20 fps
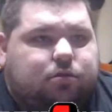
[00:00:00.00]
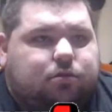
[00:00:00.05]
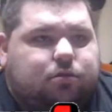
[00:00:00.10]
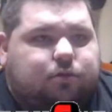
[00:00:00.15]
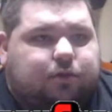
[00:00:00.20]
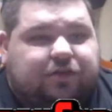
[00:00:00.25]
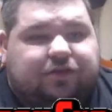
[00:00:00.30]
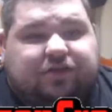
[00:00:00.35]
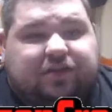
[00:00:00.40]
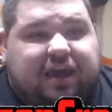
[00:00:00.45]

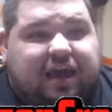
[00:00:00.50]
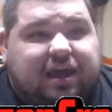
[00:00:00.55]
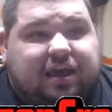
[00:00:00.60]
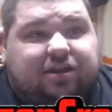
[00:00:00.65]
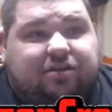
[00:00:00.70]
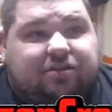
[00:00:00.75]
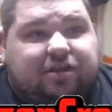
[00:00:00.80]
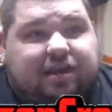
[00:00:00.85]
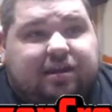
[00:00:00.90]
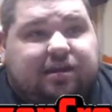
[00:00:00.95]
which you can
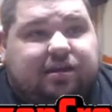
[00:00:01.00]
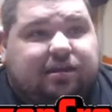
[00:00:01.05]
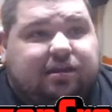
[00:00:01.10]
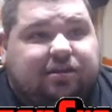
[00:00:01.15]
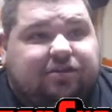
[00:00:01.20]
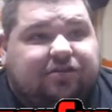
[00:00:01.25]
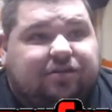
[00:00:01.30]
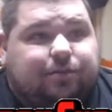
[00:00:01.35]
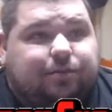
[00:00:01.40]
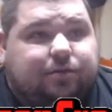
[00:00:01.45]
technically
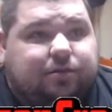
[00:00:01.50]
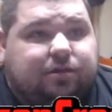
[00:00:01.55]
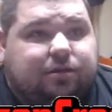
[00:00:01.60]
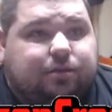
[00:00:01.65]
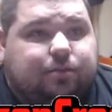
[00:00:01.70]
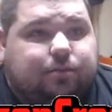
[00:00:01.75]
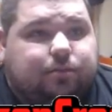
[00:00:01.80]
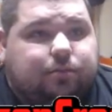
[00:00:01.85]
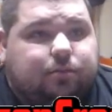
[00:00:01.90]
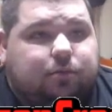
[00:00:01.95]
jump on
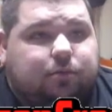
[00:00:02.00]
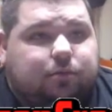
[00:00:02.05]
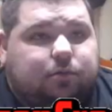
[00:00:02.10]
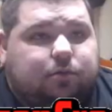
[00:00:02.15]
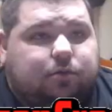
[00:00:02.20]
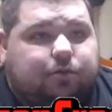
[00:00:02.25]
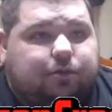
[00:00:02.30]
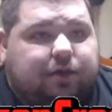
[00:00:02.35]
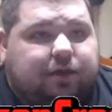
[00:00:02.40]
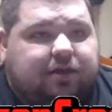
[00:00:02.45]
them.
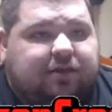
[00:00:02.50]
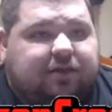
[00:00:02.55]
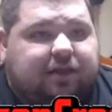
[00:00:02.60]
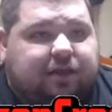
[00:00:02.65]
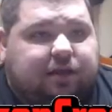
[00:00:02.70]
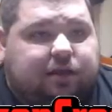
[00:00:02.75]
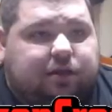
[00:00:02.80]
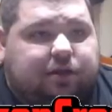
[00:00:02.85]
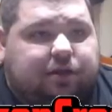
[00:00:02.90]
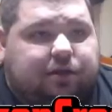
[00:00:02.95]
We ain't
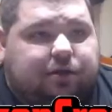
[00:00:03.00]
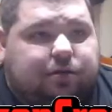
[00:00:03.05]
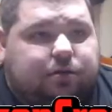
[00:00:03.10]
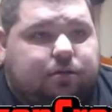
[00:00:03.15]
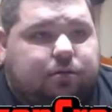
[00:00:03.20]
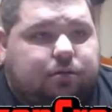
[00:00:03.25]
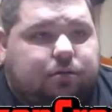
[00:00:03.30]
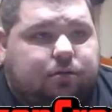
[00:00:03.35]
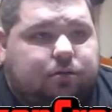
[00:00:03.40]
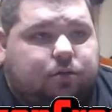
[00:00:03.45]
staying in here.
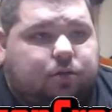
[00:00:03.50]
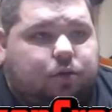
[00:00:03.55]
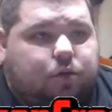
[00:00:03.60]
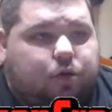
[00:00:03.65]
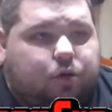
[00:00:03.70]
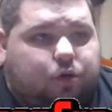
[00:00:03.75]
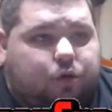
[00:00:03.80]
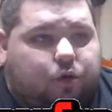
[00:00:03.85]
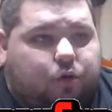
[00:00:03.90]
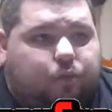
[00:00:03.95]

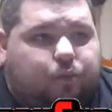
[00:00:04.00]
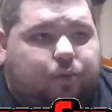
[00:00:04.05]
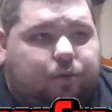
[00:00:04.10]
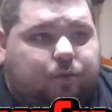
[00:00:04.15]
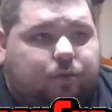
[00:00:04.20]
Nope.